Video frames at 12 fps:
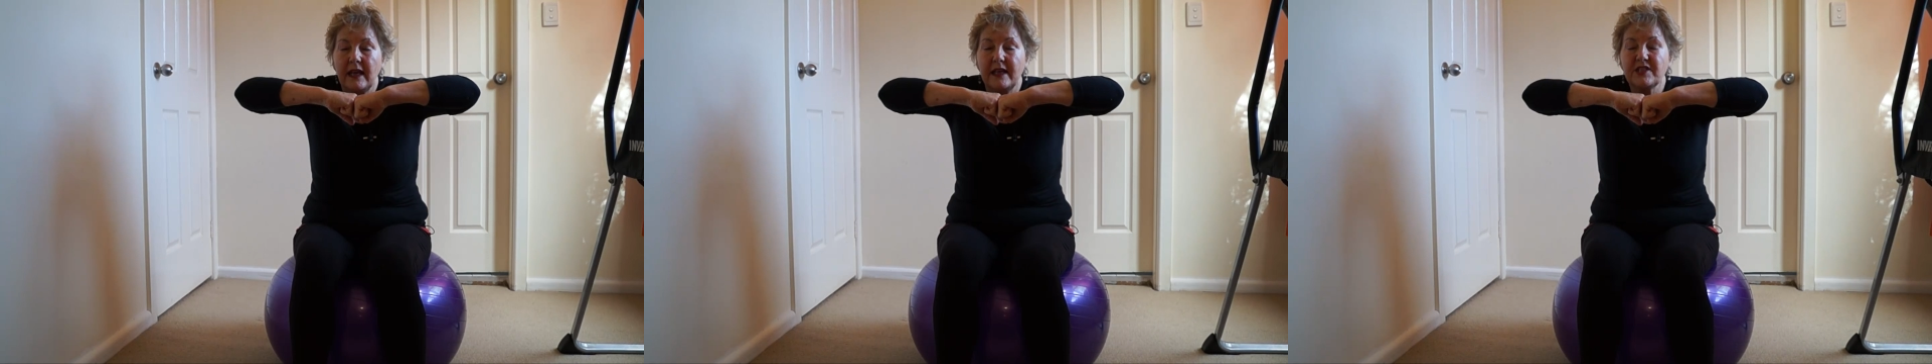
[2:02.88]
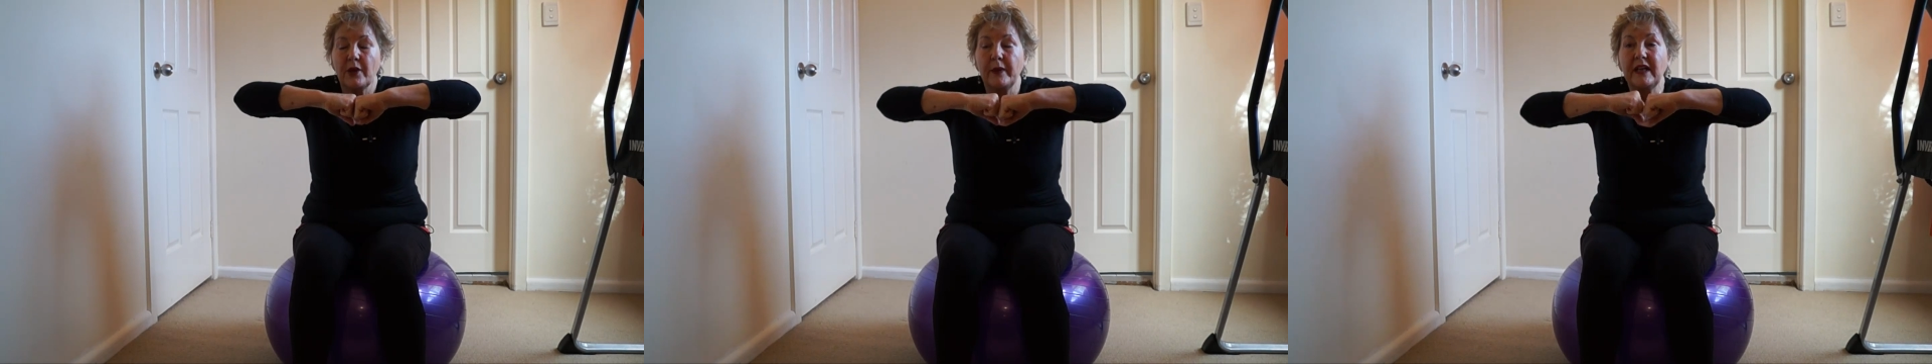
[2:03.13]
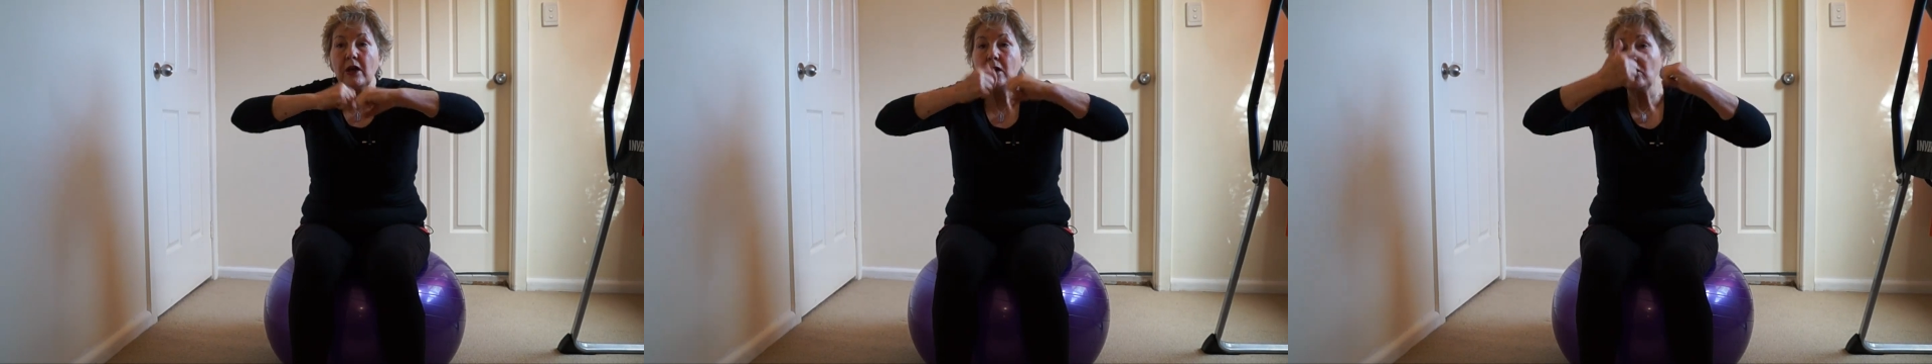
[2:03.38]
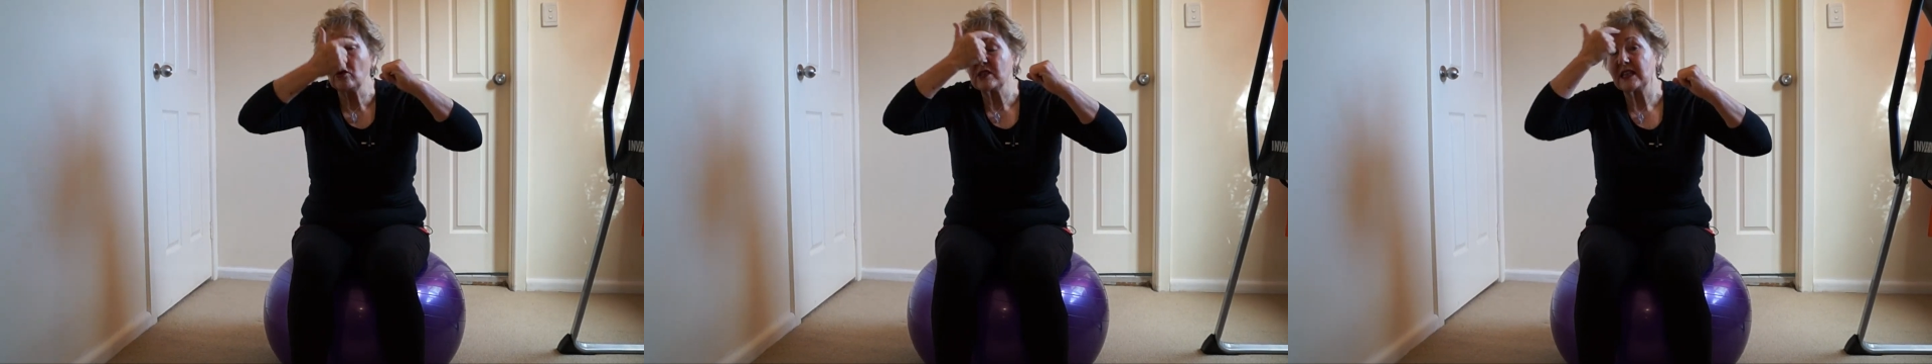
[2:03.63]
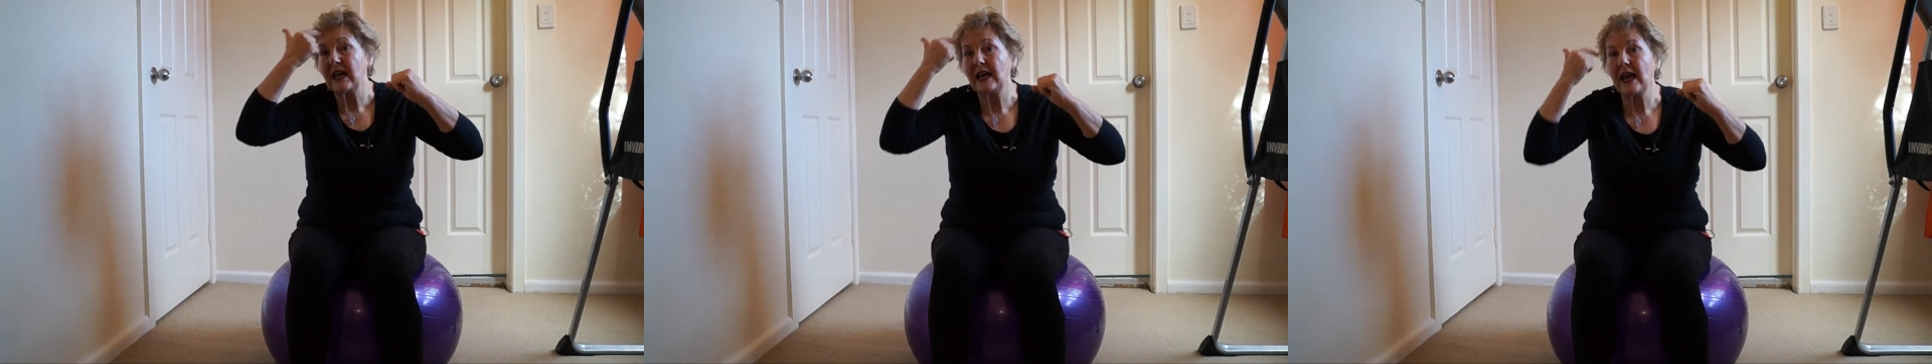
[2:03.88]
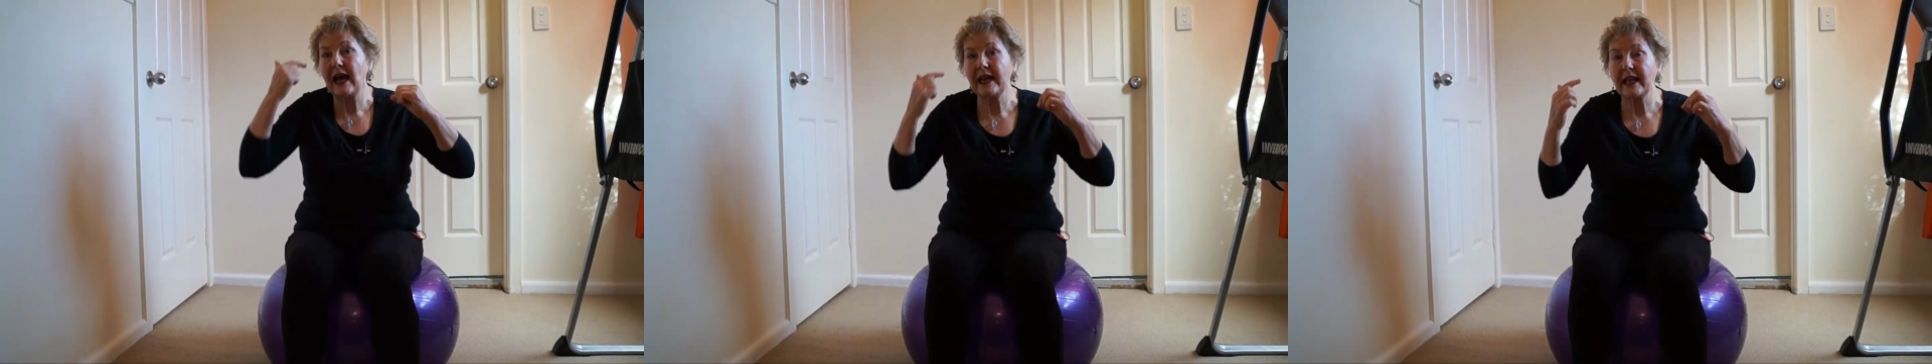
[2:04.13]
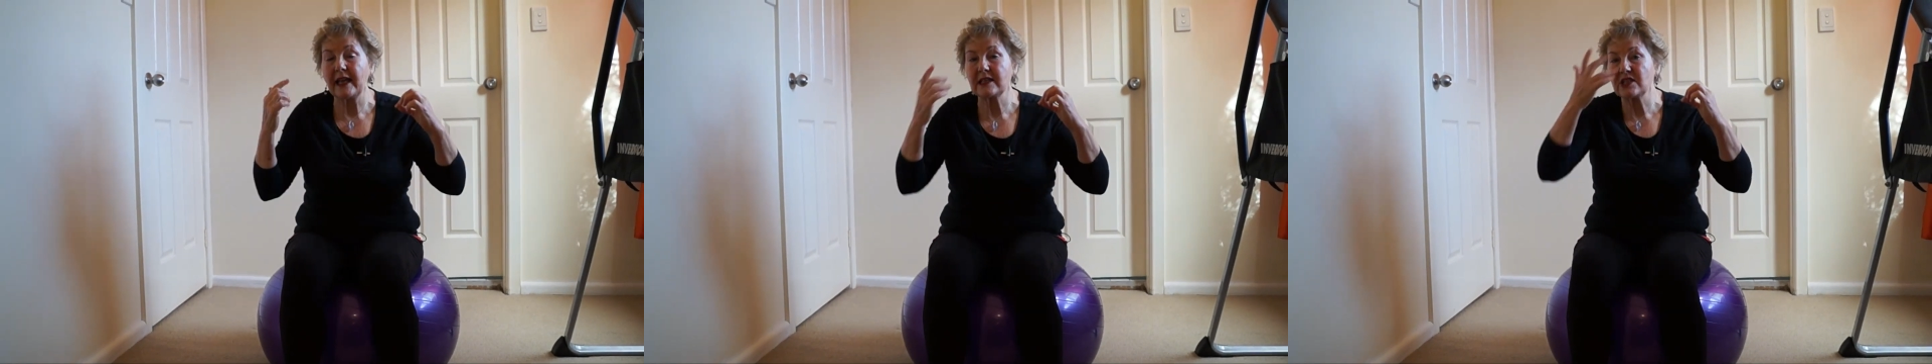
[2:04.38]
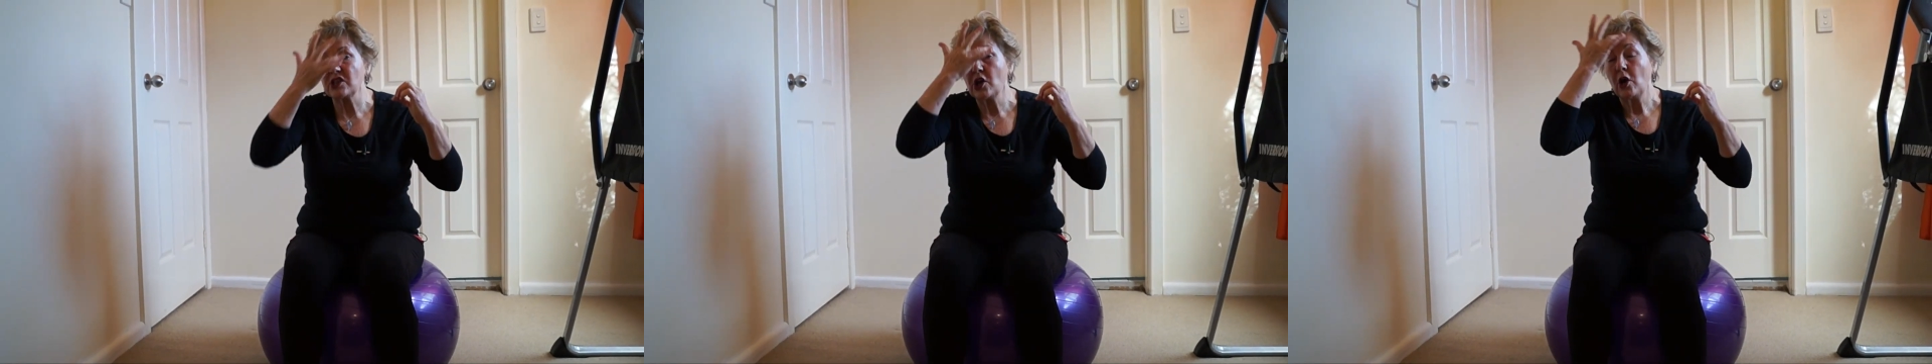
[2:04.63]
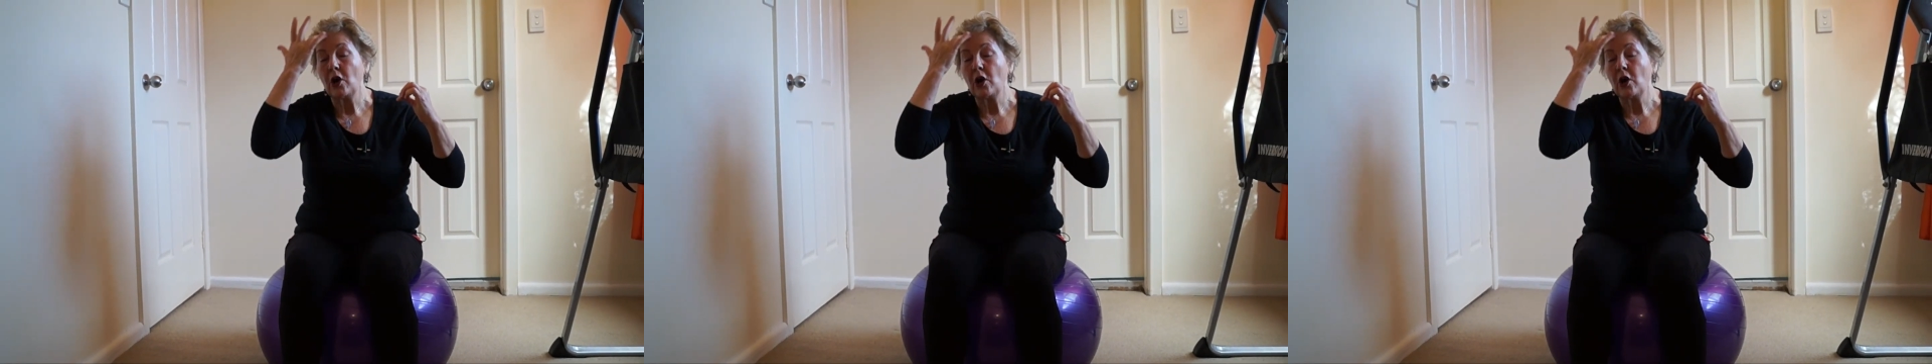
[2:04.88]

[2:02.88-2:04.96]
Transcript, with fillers: So it looks like it's